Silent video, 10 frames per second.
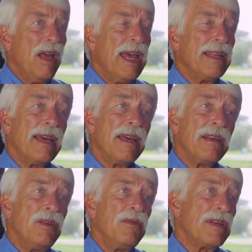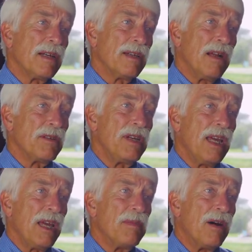then a new technology
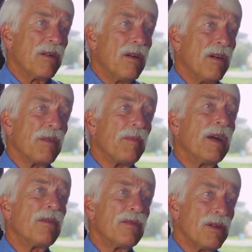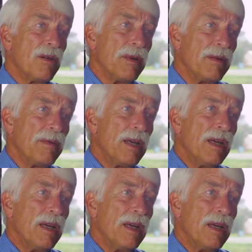came out called the microturbine.